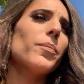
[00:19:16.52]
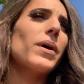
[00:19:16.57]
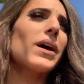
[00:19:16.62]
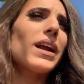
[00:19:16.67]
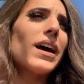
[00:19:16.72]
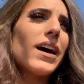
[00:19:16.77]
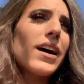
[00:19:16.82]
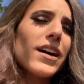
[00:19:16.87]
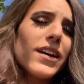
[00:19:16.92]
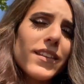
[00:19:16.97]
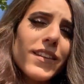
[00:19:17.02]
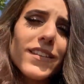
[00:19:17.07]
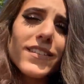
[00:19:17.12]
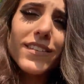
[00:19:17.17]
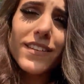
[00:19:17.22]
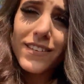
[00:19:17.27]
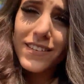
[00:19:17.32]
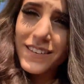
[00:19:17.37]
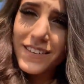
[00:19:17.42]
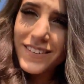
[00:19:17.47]
but
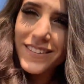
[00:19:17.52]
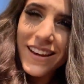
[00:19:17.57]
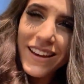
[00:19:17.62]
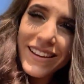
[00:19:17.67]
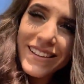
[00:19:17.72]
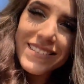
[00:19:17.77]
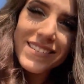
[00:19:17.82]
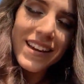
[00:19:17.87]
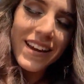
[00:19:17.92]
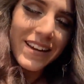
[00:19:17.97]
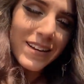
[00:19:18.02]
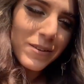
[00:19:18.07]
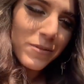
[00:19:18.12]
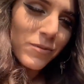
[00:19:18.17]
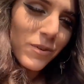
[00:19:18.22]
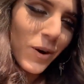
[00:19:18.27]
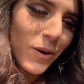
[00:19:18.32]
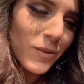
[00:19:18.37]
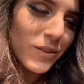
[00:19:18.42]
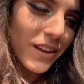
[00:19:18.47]
this is the second day in a
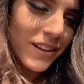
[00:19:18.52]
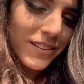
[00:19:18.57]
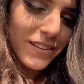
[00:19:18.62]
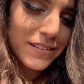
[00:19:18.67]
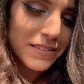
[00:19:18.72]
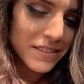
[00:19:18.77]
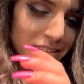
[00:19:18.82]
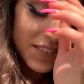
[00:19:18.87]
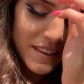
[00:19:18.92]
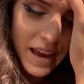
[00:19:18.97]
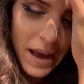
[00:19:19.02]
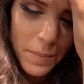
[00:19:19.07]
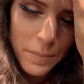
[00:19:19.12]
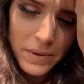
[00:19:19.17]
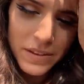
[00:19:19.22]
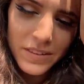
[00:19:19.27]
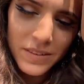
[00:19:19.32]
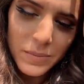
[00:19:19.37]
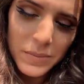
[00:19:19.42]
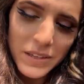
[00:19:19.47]
row that this has
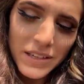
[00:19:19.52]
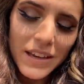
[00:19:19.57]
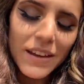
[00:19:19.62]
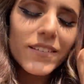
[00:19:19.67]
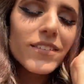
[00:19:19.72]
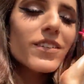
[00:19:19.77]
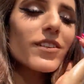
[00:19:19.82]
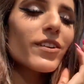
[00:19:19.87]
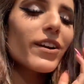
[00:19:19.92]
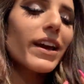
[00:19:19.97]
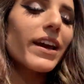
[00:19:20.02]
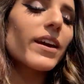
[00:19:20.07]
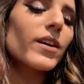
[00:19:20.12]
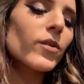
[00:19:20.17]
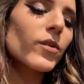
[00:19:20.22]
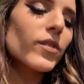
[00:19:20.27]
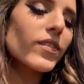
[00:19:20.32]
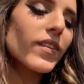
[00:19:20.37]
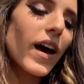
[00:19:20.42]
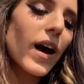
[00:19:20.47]
happened to me. Yesterday
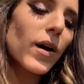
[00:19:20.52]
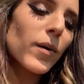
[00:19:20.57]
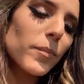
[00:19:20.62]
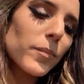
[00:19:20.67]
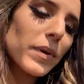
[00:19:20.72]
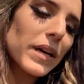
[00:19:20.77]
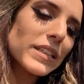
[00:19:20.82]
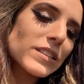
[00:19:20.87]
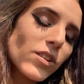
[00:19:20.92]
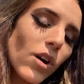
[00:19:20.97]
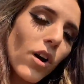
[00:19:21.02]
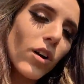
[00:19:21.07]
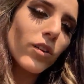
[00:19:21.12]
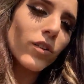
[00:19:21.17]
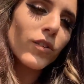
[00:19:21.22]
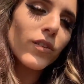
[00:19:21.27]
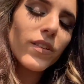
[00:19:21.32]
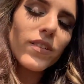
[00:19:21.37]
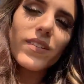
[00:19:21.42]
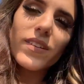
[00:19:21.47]
it was at
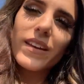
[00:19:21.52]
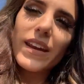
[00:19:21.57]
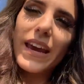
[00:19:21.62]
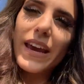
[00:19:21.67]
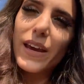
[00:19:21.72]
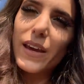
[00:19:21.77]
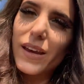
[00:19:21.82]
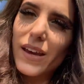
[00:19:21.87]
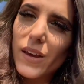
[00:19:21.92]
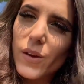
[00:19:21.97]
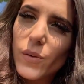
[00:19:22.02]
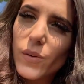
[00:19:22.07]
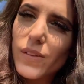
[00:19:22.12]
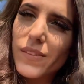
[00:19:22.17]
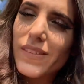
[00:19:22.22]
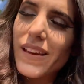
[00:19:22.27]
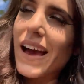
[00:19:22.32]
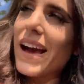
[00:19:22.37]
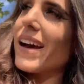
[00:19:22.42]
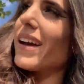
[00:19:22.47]
McDonald's, today it
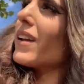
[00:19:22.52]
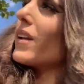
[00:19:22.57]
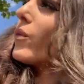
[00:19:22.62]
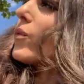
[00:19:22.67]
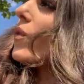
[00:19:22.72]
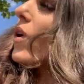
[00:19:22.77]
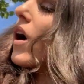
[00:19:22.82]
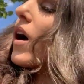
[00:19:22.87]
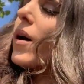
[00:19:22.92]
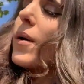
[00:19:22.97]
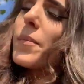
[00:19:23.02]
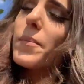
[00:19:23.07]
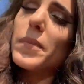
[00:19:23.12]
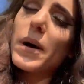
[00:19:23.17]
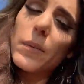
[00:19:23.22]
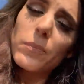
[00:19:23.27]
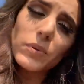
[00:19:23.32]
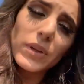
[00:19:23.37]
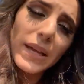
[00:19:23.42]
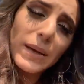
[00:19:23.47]
was at
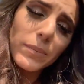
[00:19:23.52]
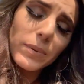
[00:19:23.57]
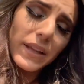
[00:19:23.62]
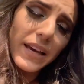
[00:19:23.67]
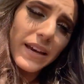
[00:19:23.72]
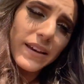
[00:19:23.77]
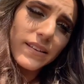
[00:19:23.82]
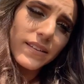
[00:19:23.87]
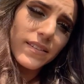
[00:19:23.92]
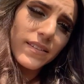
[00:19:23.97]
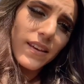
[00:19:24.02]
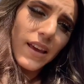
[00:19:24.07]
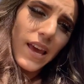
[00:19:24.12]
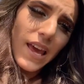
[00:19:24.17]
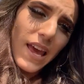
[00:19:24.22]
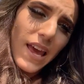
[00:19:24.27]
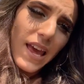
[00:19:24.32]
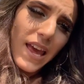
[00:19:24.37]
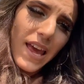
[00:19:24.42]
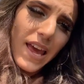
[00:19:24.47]
a play place,
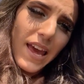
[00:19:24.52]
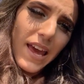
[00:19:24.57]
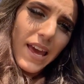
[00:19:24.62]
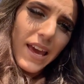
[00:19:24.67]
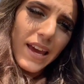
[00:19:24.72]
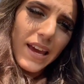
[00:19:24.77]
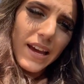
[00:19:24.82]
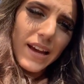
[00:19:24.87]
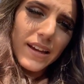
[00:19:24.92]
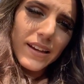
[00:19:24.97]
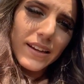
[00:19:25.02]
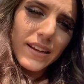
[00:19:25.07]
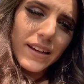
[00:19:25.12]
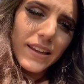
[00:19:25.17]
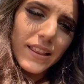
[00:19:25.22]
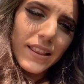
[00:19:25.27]
and